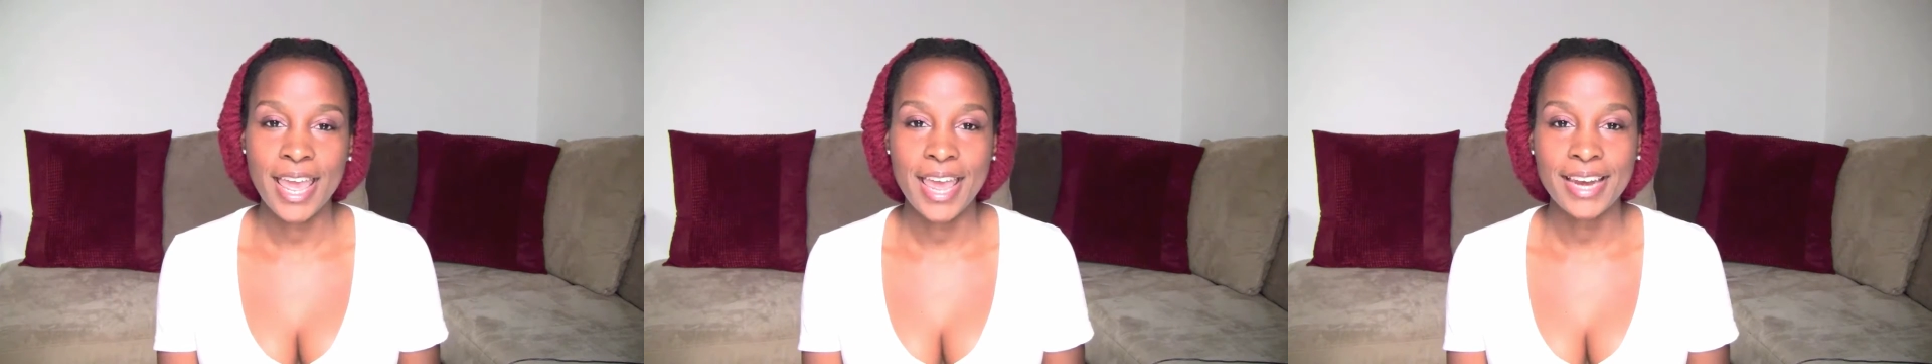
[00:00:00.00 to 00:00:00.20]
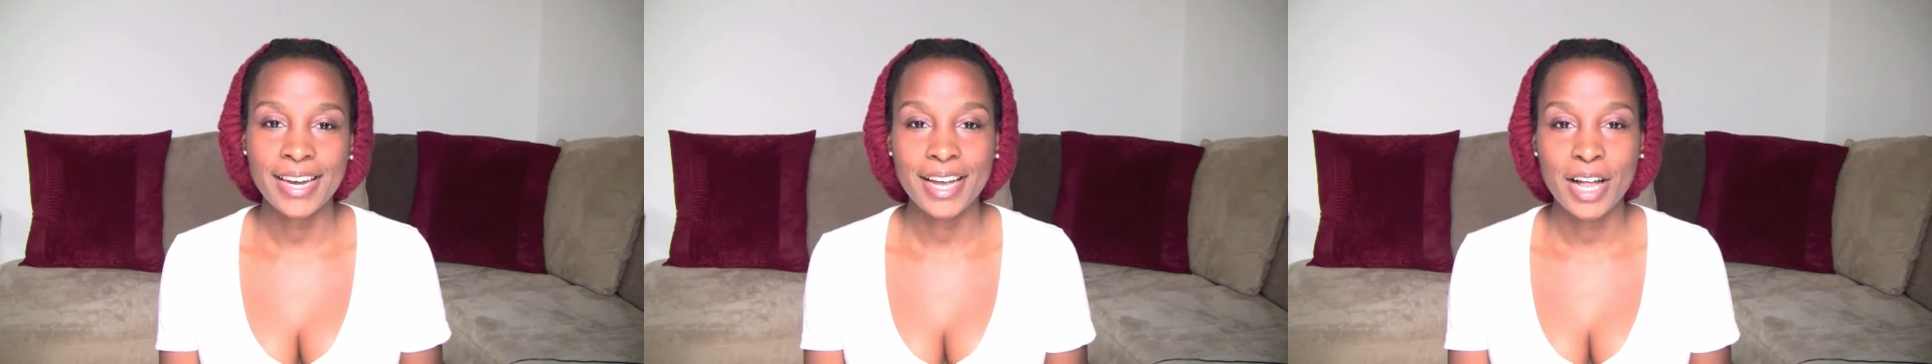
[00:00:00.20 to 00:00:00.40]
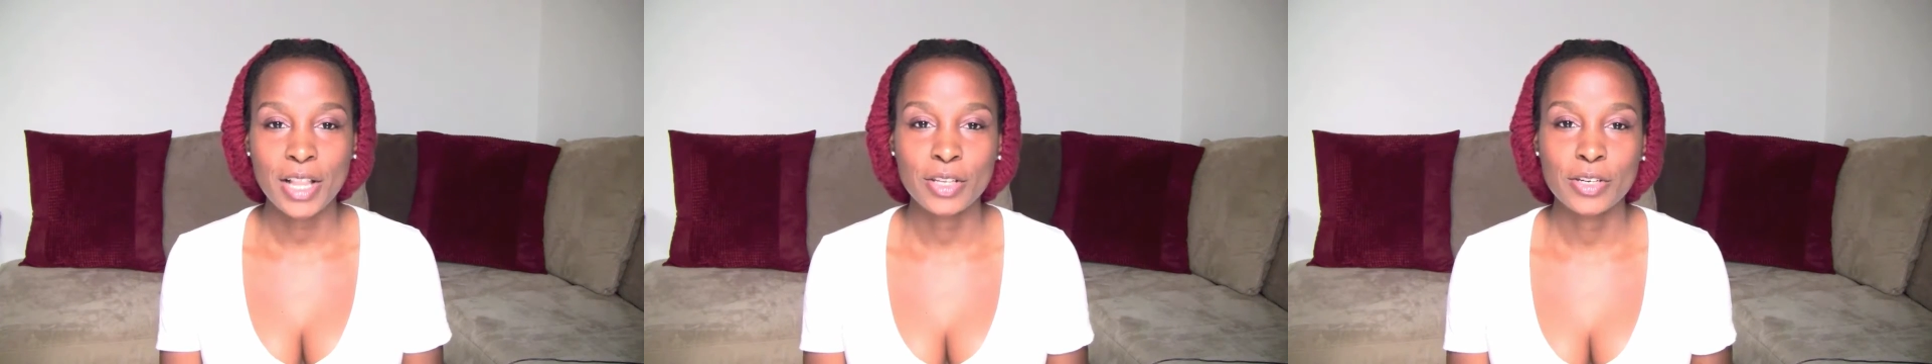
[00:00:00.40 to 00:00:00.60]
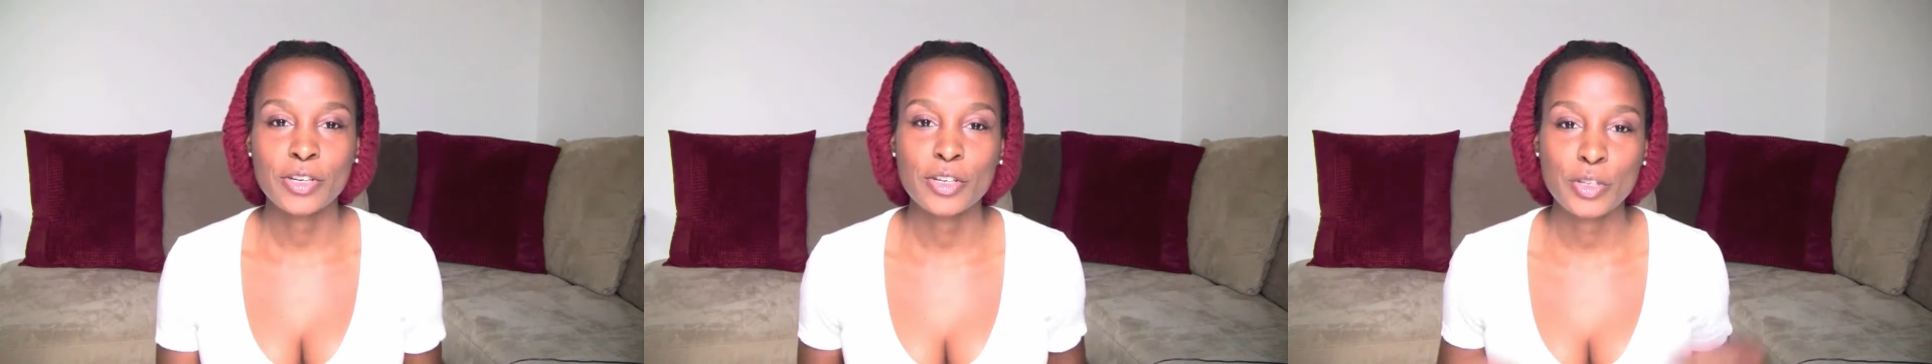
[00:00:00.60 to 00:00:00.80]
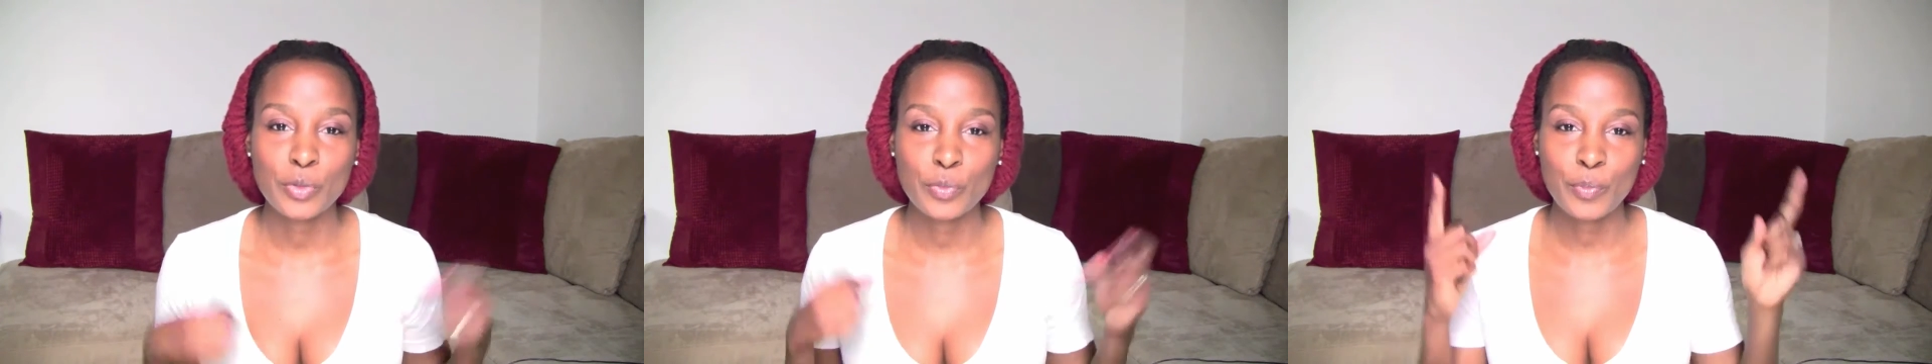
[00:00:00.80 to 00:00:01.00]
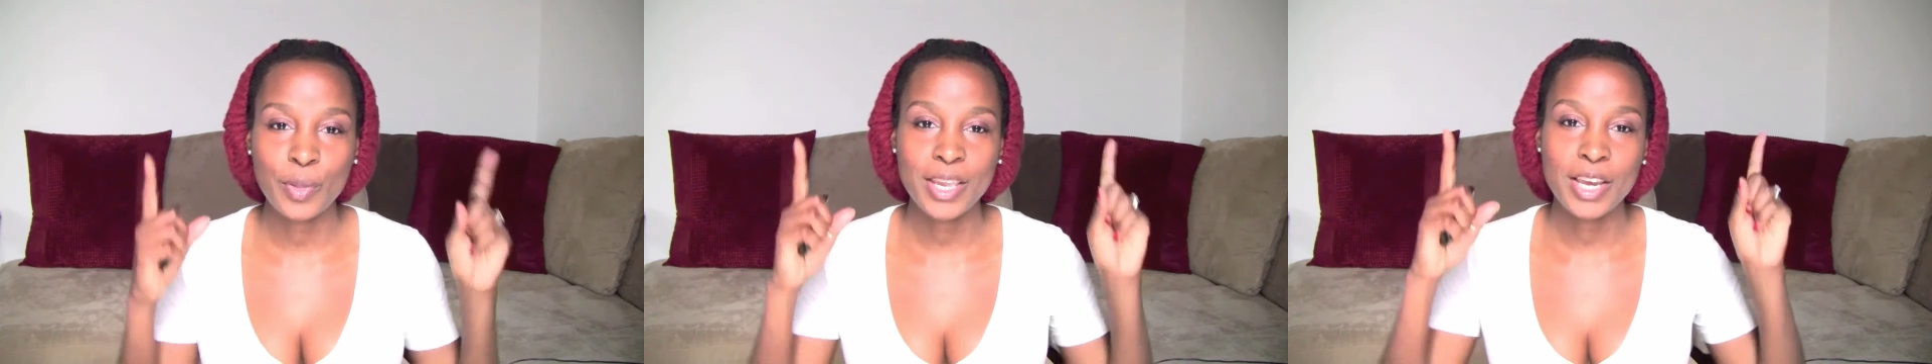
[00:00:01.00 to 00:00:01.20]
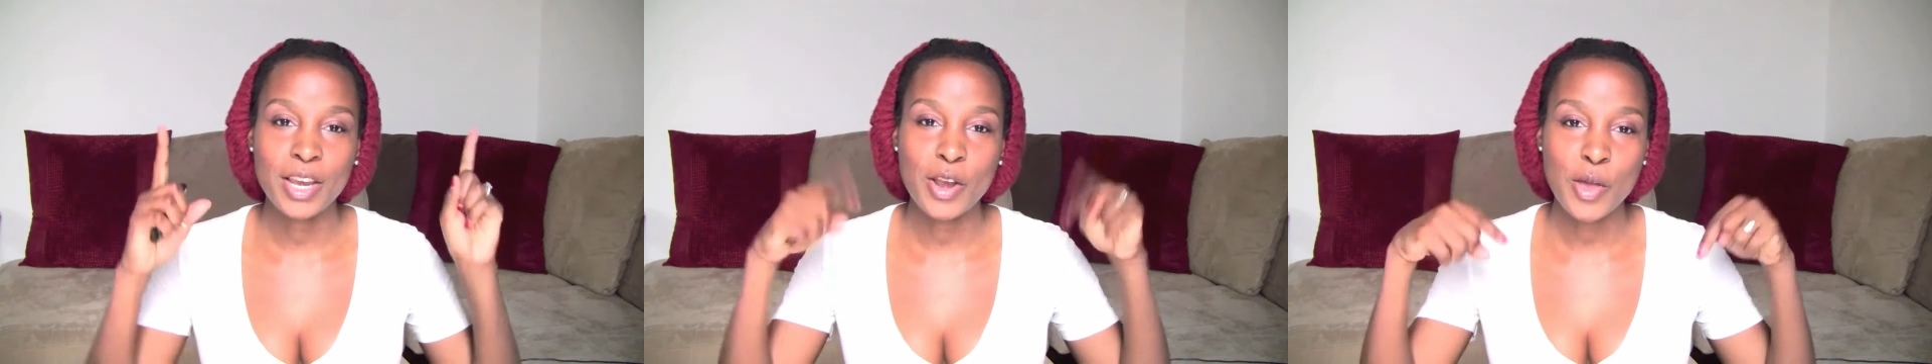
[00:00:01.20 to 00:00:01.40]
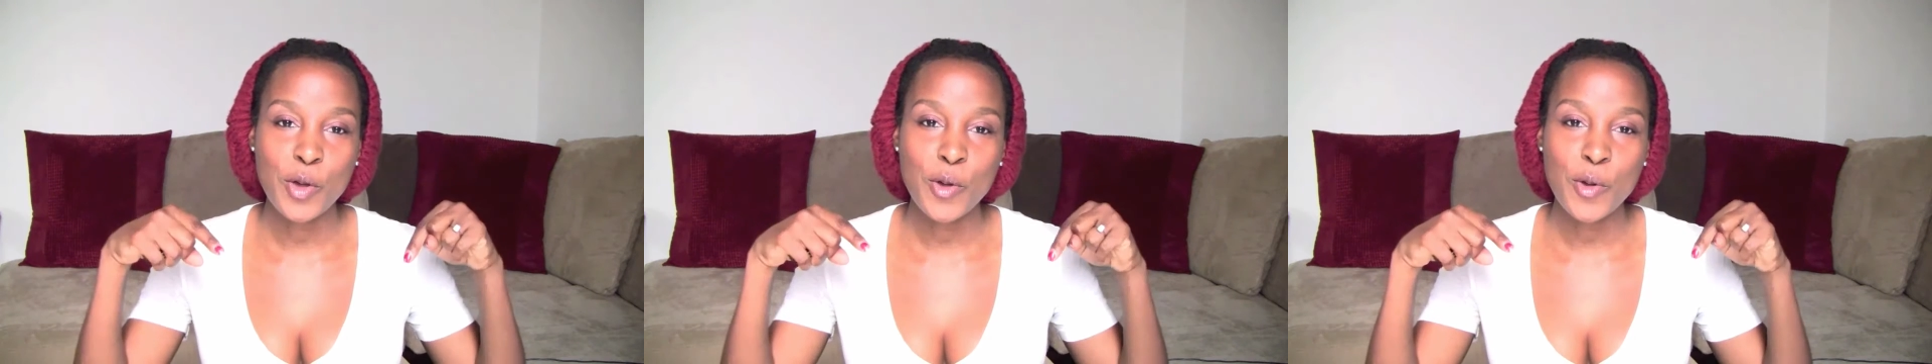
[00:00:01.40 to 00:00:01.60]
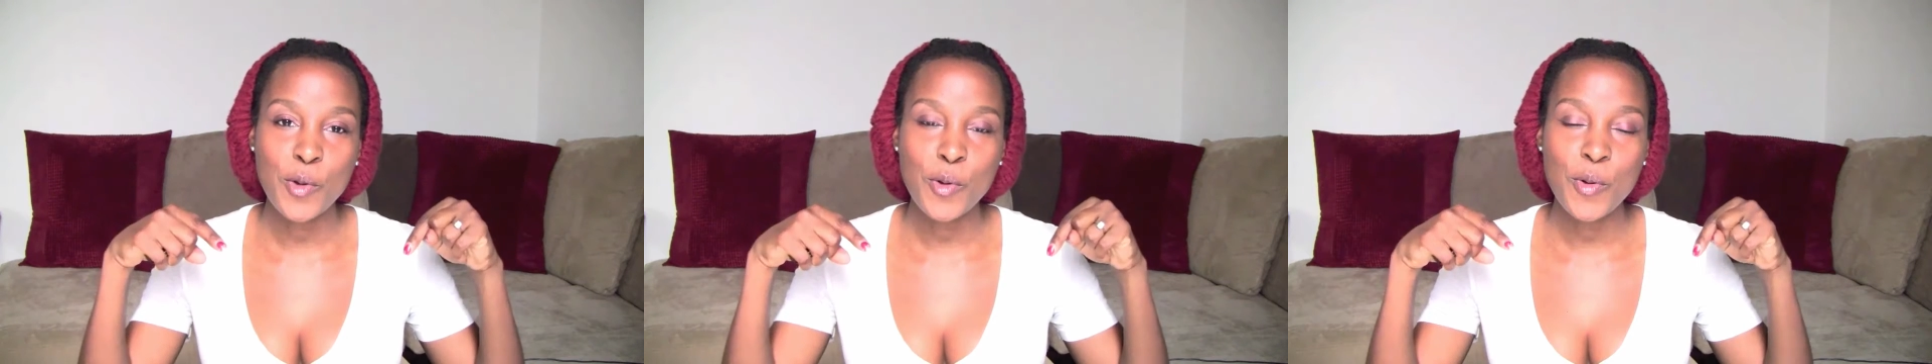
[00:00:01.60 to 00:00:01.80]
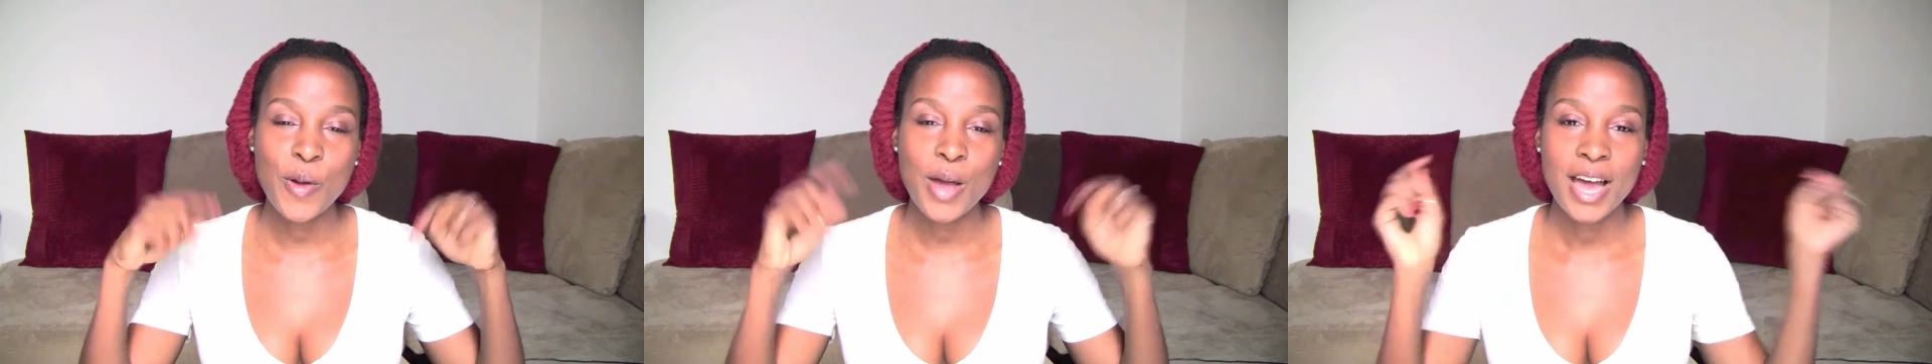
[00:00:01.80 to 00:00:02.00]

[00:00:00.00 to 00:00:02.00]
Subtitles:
and colors below.